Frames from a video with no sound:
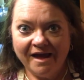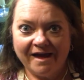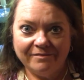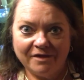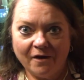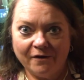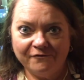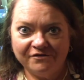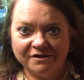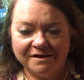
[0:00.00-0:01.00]
and
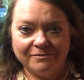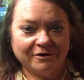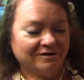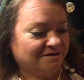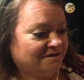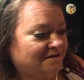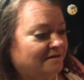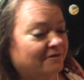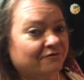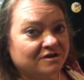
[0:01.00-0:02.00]
hopefully we're going to see
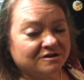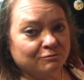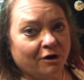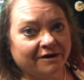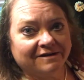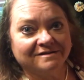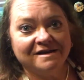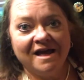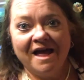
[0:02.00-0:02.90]
the finished product